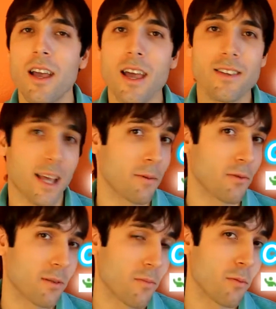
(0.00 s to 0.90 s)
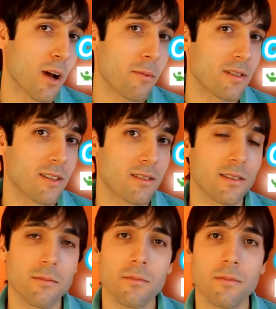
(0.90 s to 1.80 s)
a tablet with a mobile operating
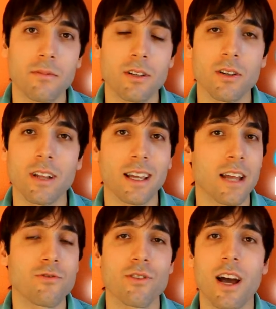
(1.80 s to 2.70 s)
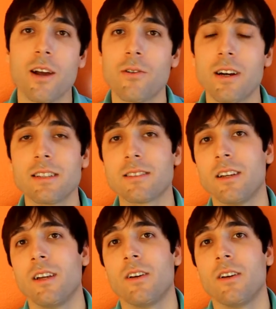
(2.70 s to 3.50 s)
system, you know, like Android, iOS,